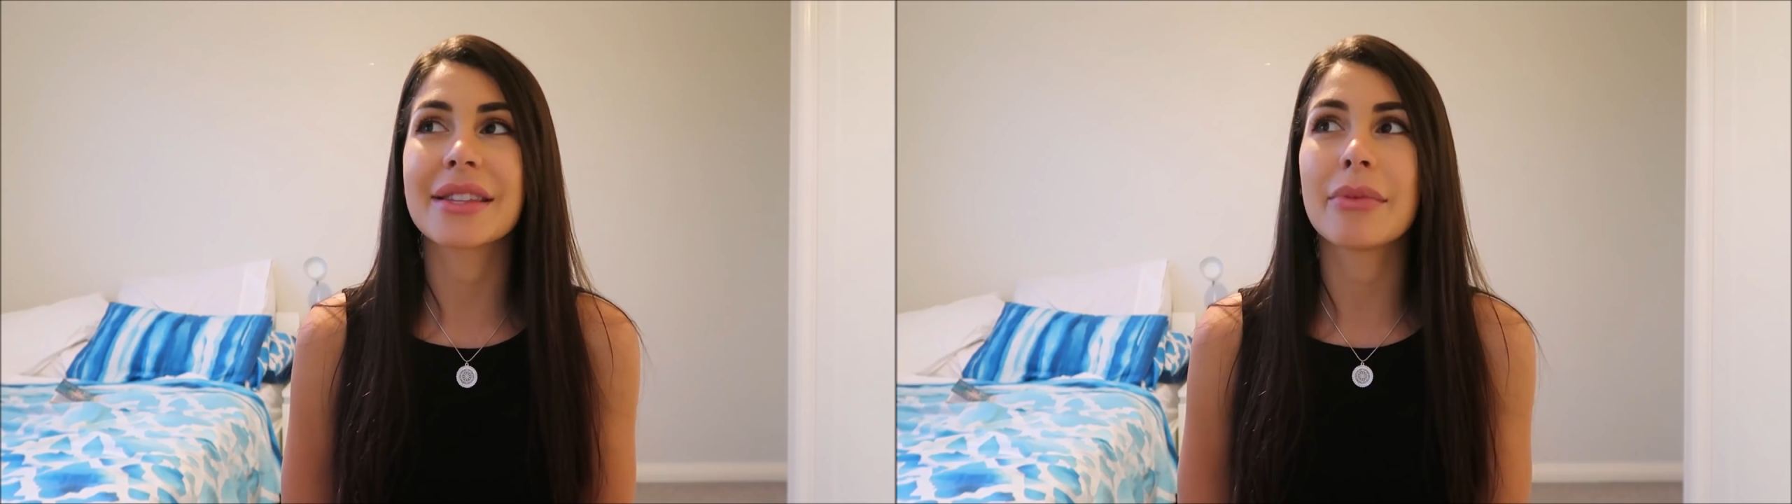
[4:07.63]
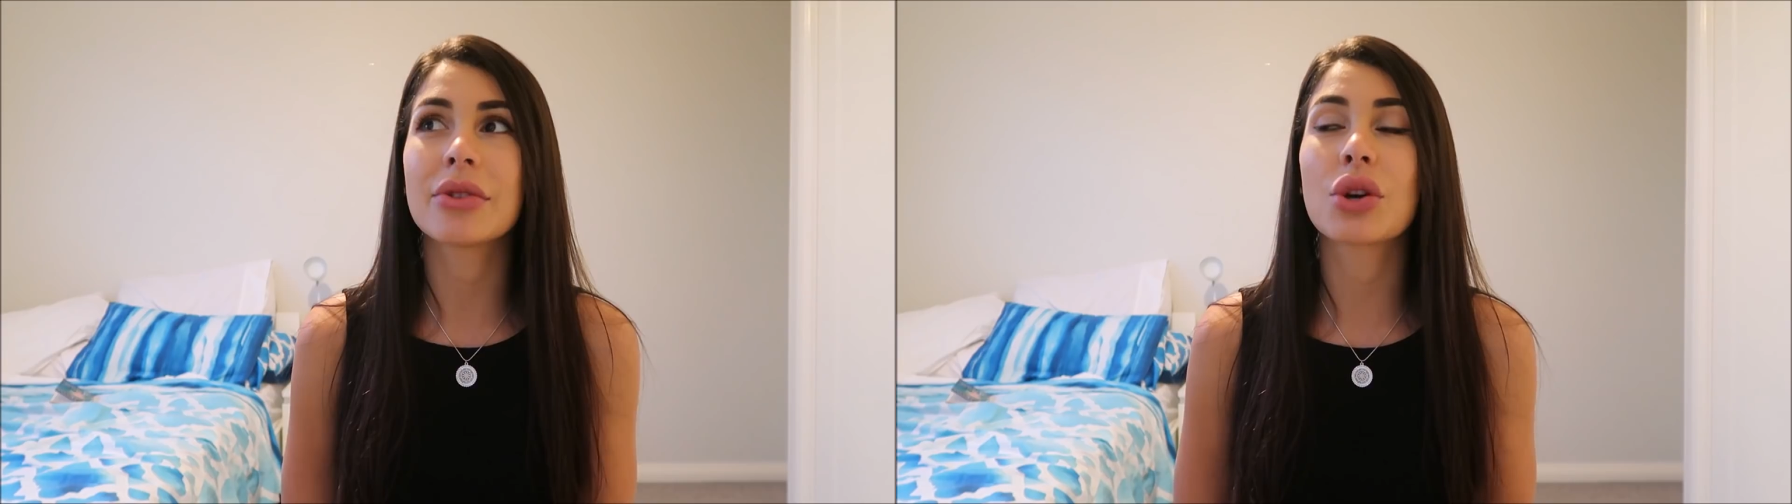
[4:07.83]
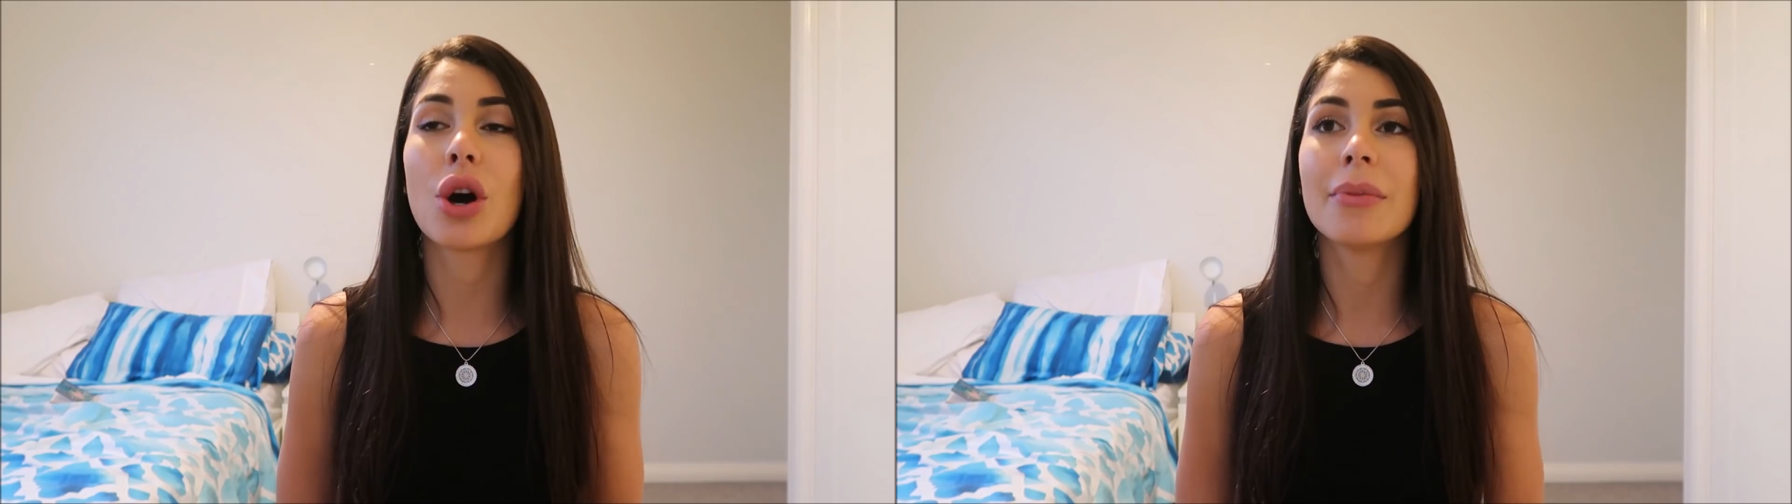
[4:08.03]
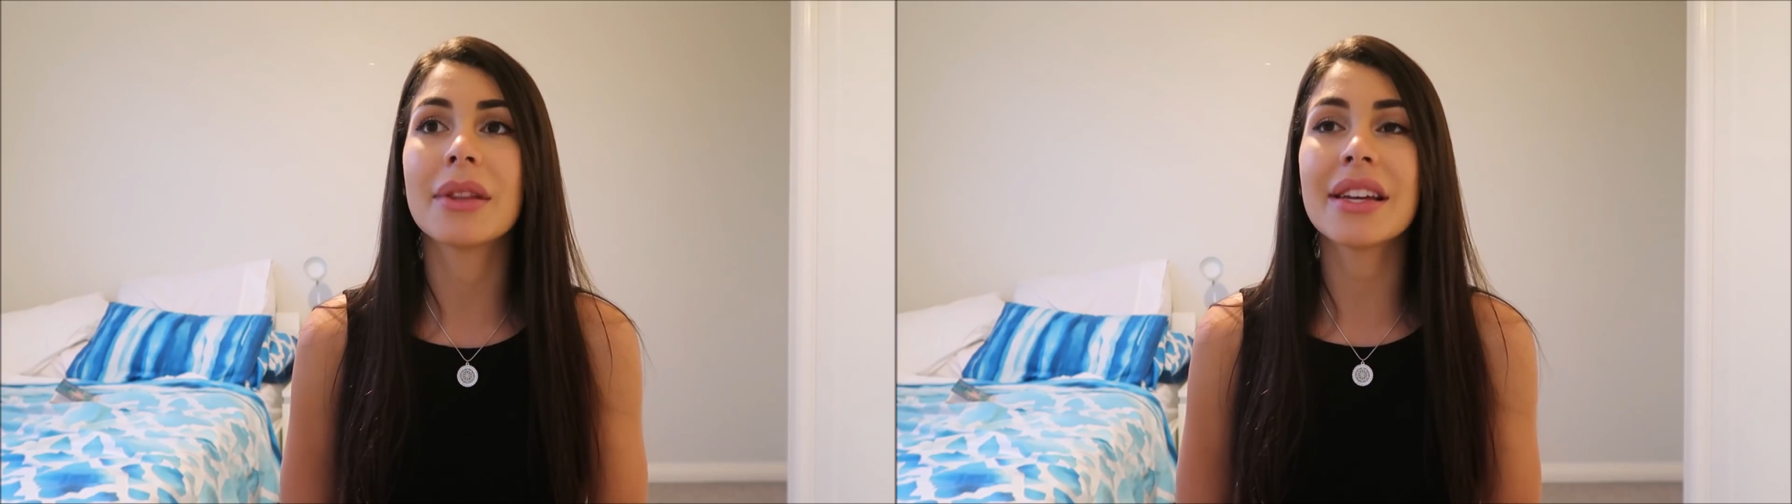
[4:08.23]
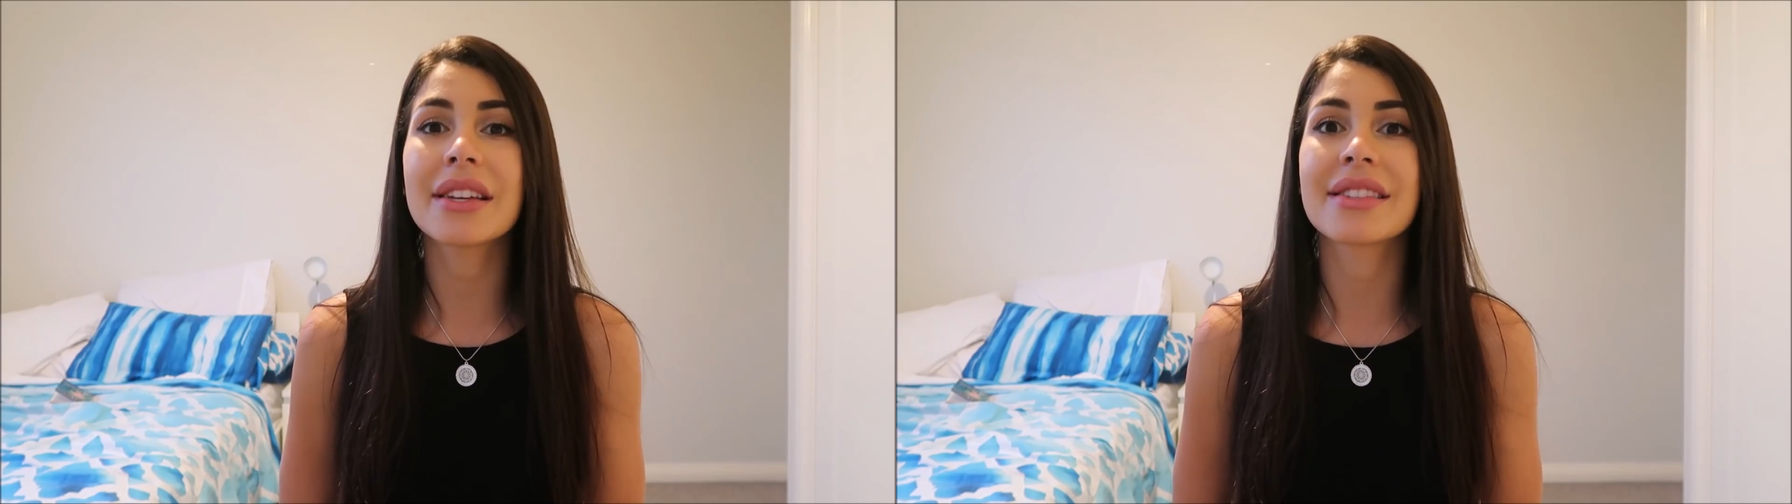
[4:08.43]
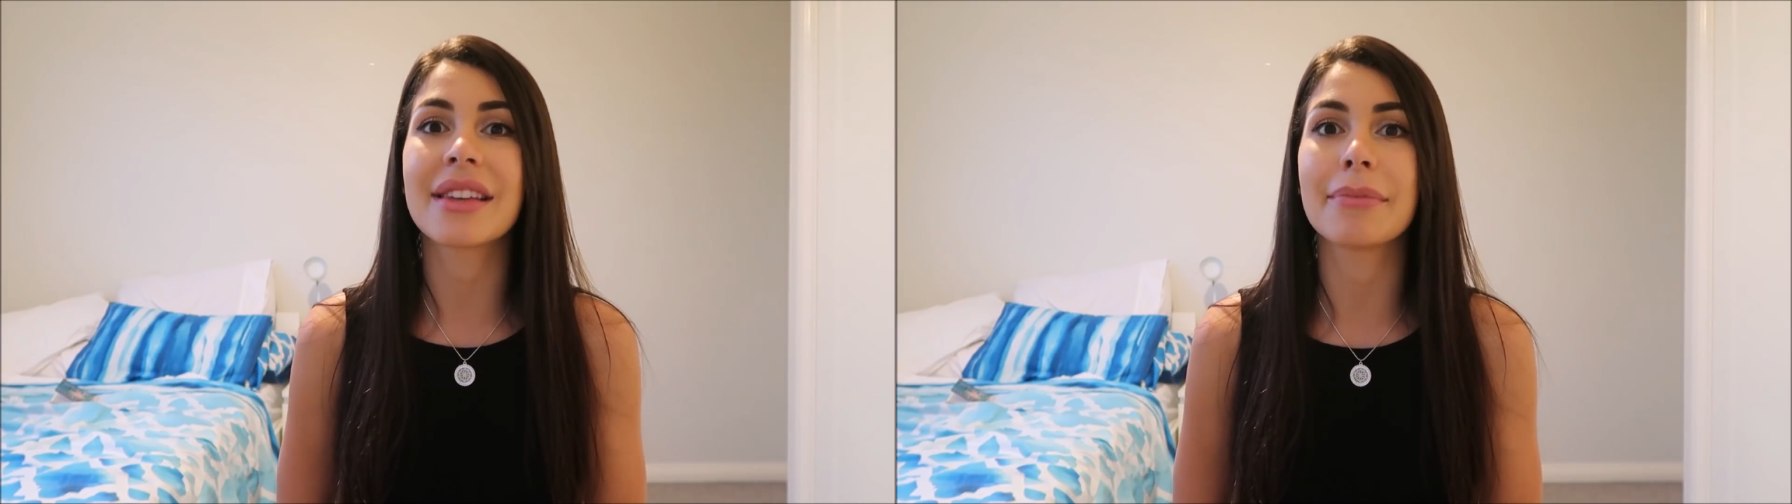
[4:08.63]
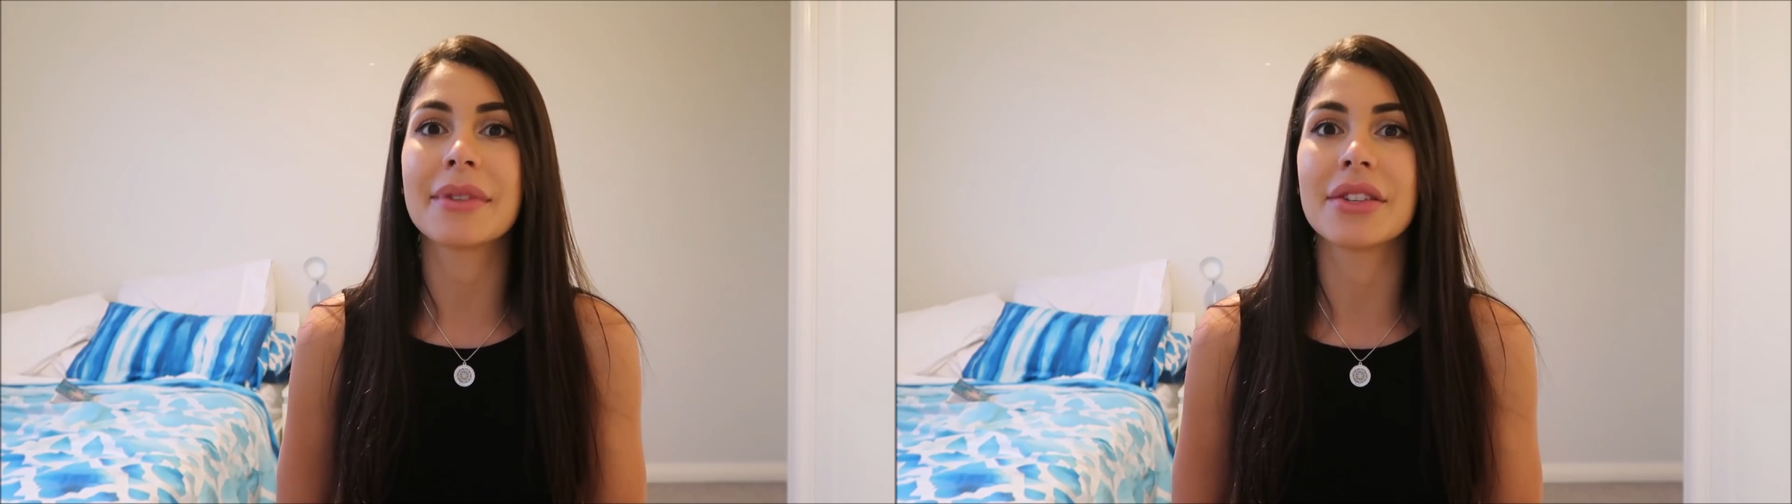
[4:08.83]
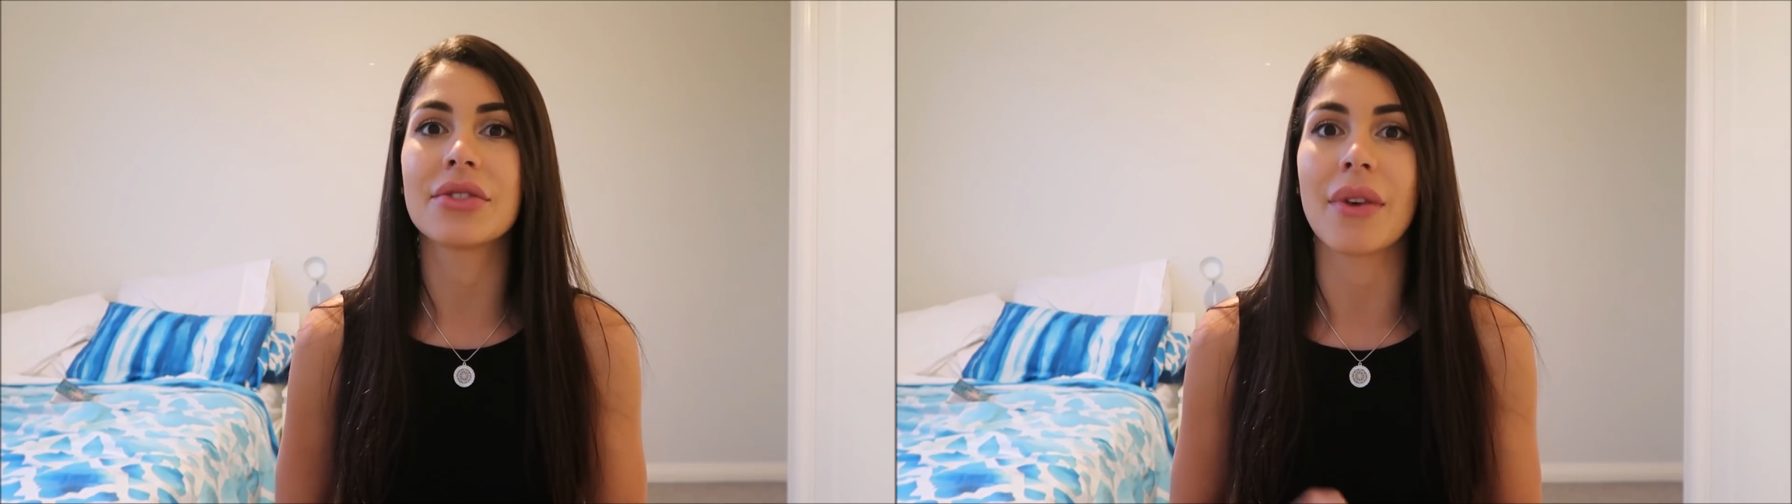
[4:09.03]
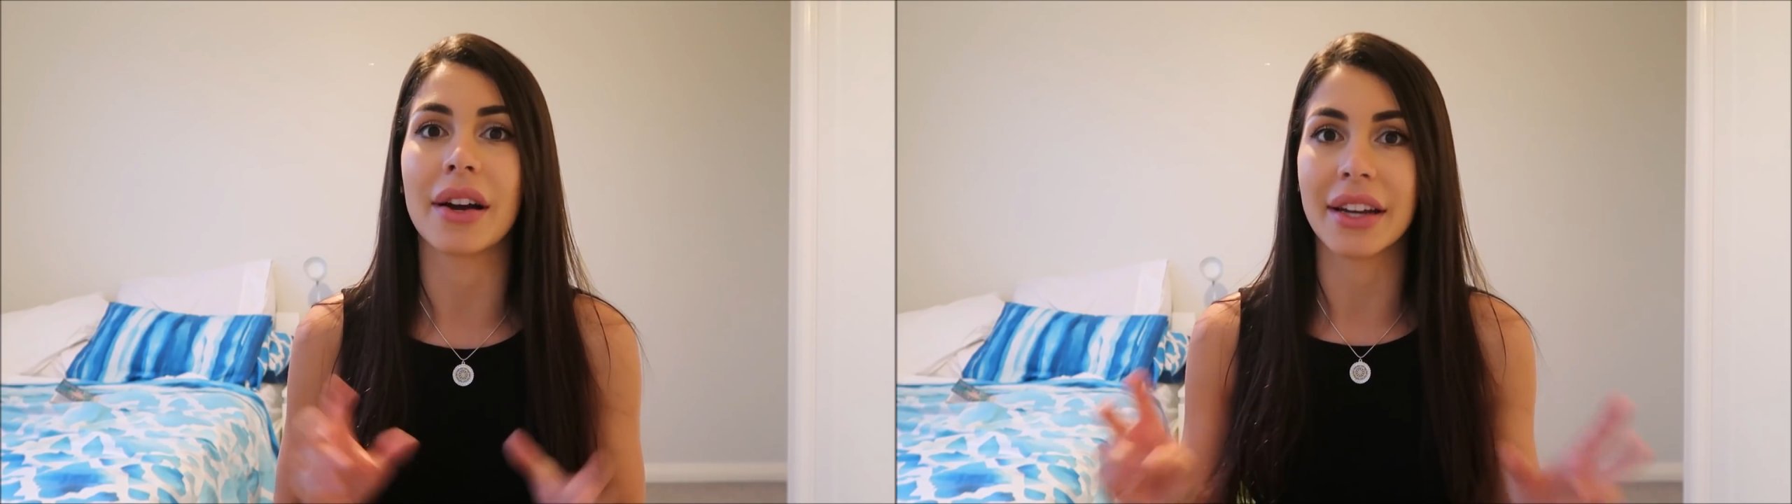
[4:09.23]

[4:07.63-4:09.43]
most commonly accepted drug